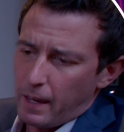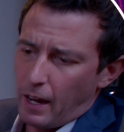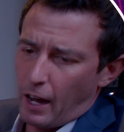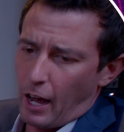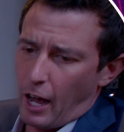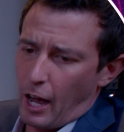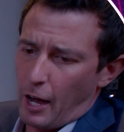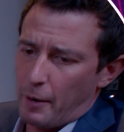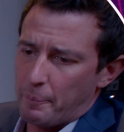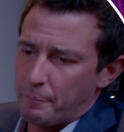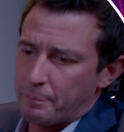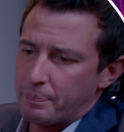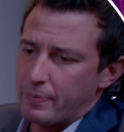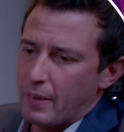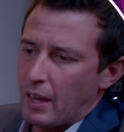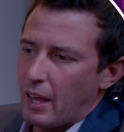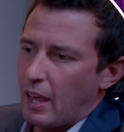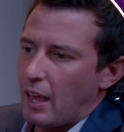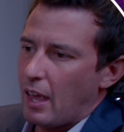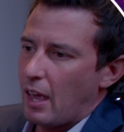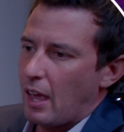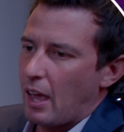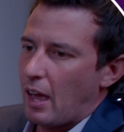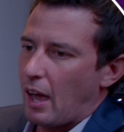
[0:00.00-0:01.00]
Um,
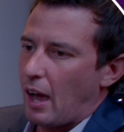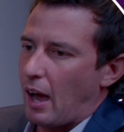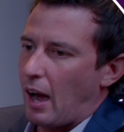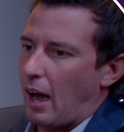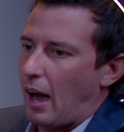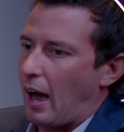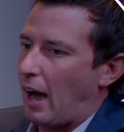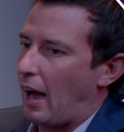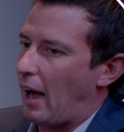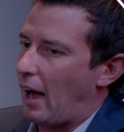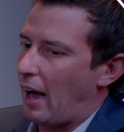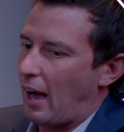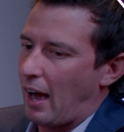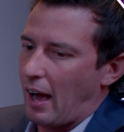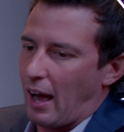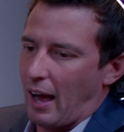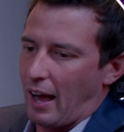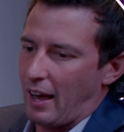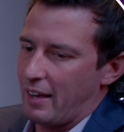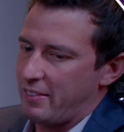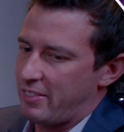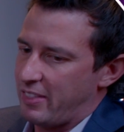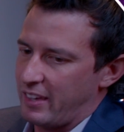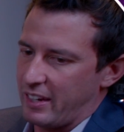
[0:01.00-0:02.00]
I,
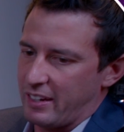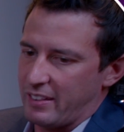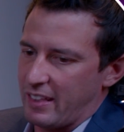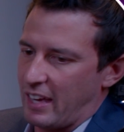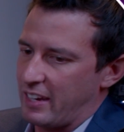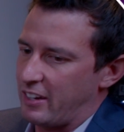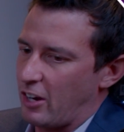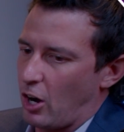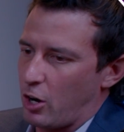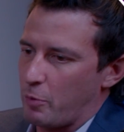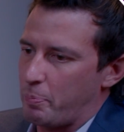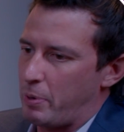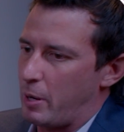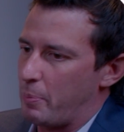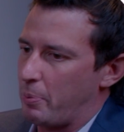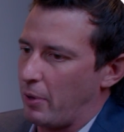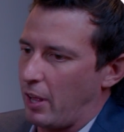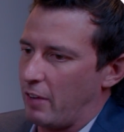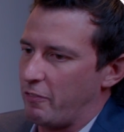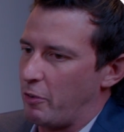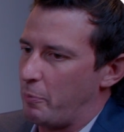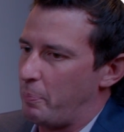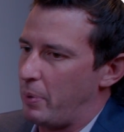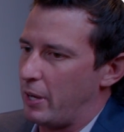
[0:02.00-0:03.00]
I think that young
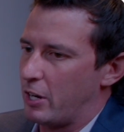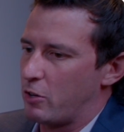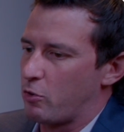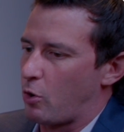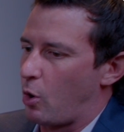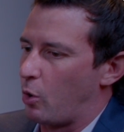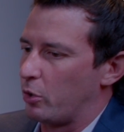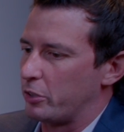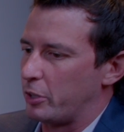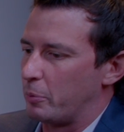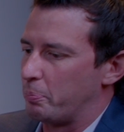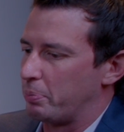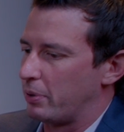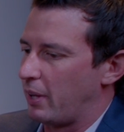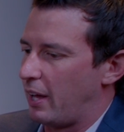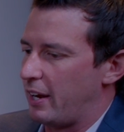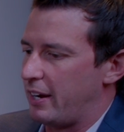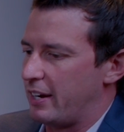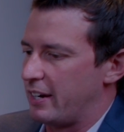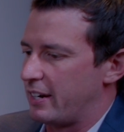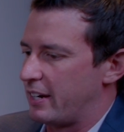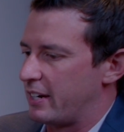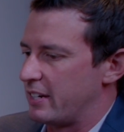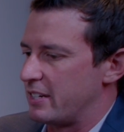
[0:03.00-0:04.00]
people have a big role to
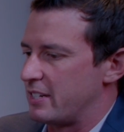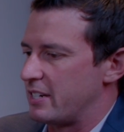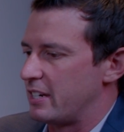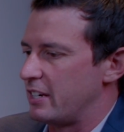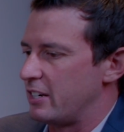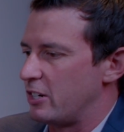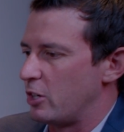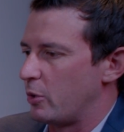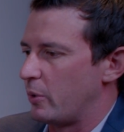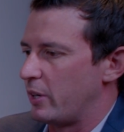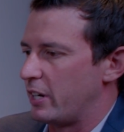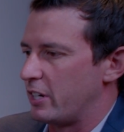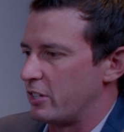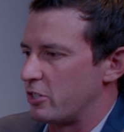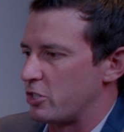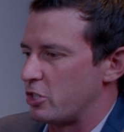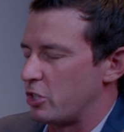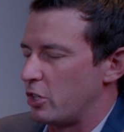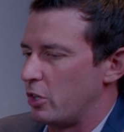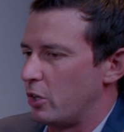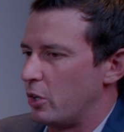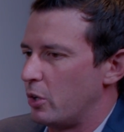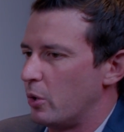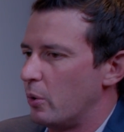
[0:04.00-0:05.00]
play in continuing
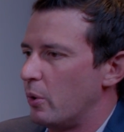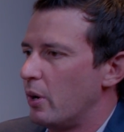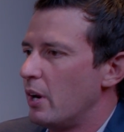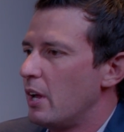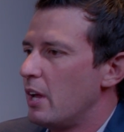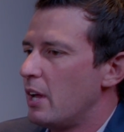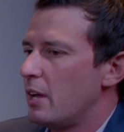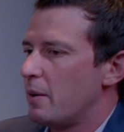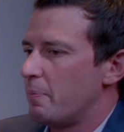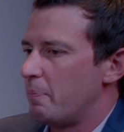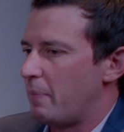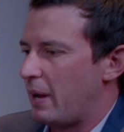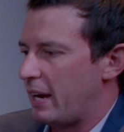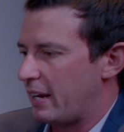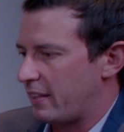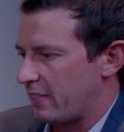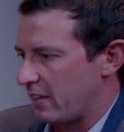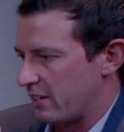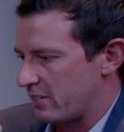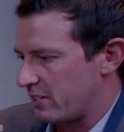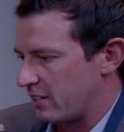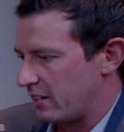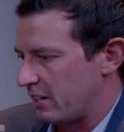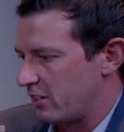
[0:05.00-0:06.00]
to make
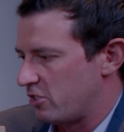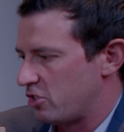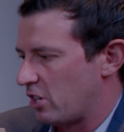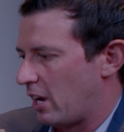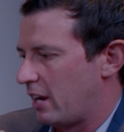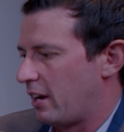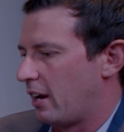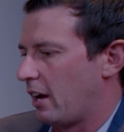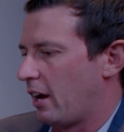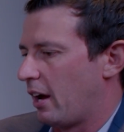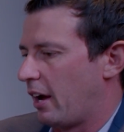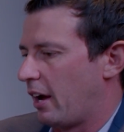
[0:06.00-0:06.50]
this an agenda